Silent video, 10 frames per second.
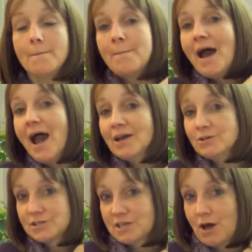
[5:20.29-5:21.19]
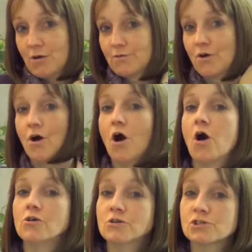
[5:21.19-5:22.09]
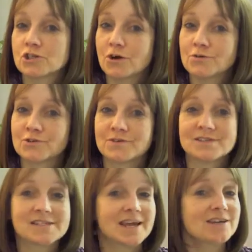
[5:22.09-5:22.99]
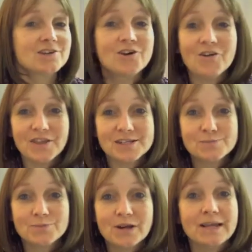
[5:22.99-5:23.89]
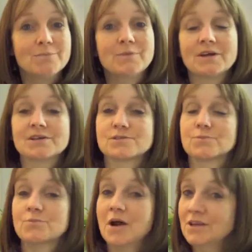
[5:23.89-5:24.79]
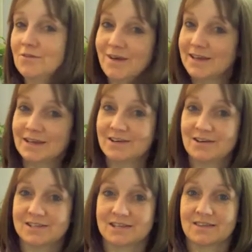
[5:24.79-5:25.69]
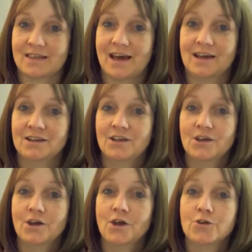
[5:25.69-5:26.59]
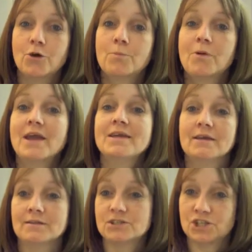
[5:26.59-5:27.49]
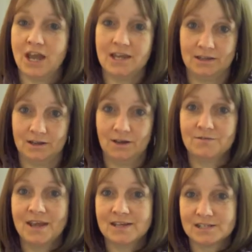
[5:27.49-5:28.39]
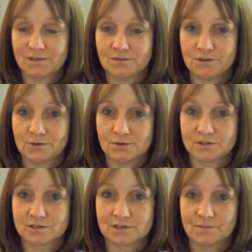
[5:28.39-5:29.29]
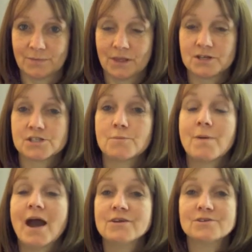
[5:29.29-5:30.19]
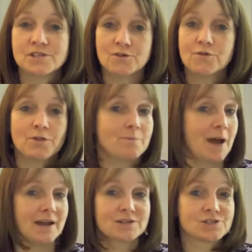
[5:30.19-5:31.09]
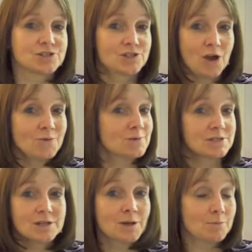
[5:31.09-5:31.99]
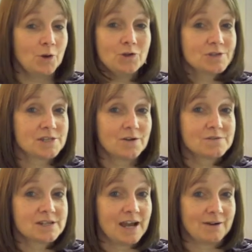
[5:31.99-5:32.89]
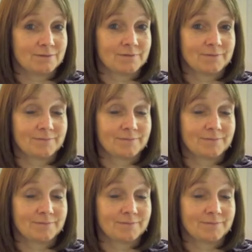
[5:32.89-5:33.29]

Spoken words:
Pat yourself on your shoulder and say, God, that's brilliant, because when you're recognizing that, you're breaking the chain of negative thoughts. So pat yourself on the back, don't put yourself down.